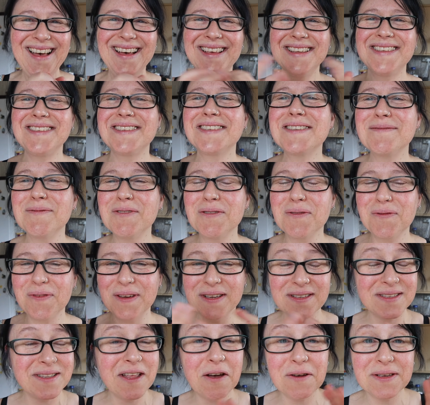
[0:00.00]
It's a small
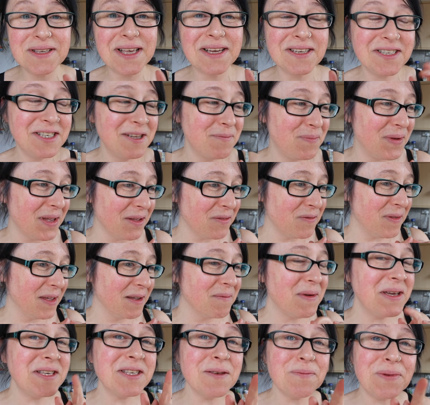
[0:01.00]
thing. No, it's actually a big thing.
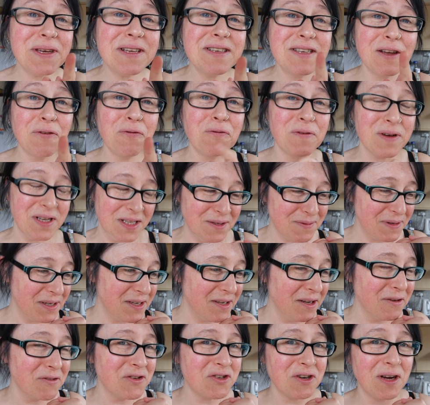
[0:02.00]
It makes a big difference when
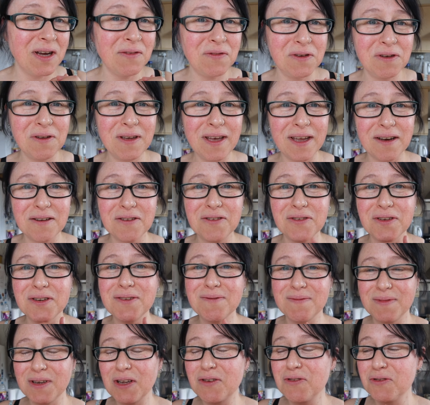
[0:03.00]
you don't drive and you get a
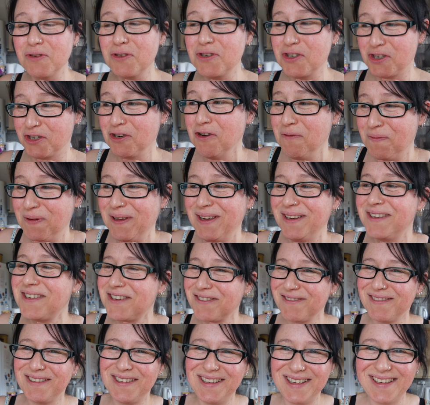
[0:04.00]
good shopping
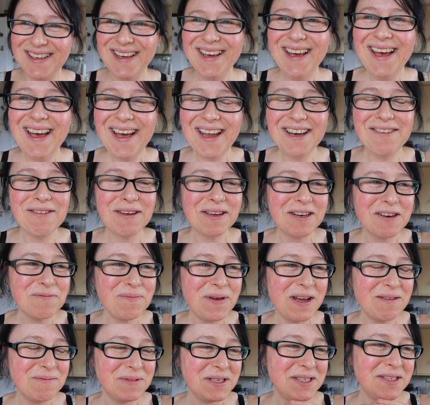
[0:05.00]
trolley. Anyway, I'm gonna
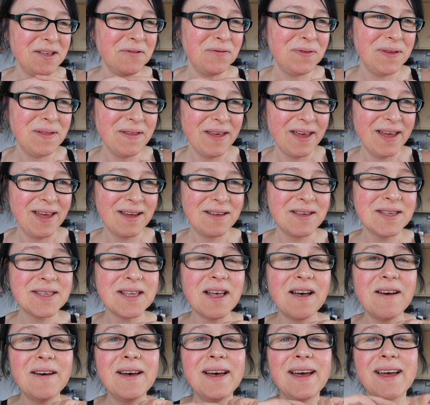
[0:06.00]
pack my stuff in there because
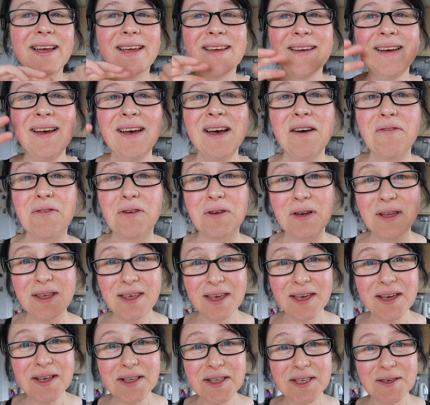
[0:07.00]
I've got a
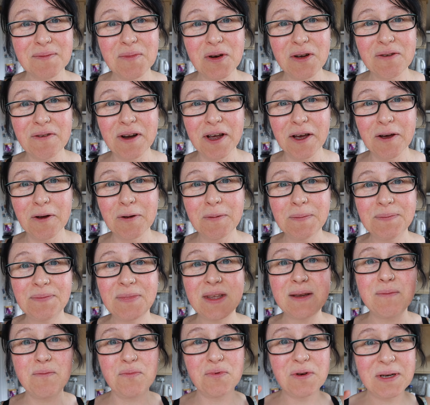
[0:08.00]
gig tomorrow
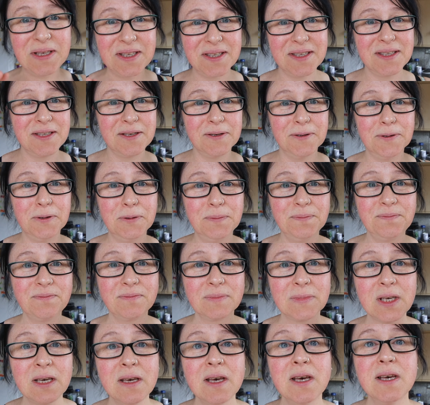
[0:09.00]
in Bristol,
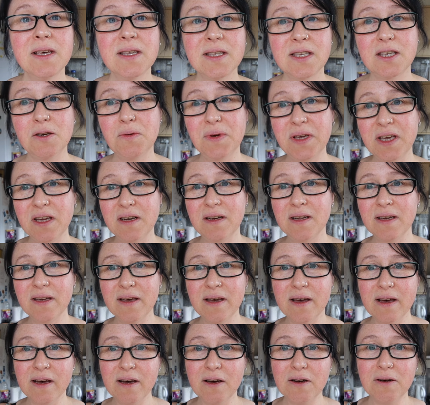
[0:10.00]
so we're gonna
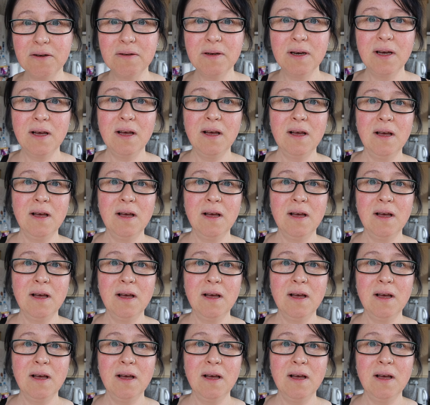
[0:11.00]
go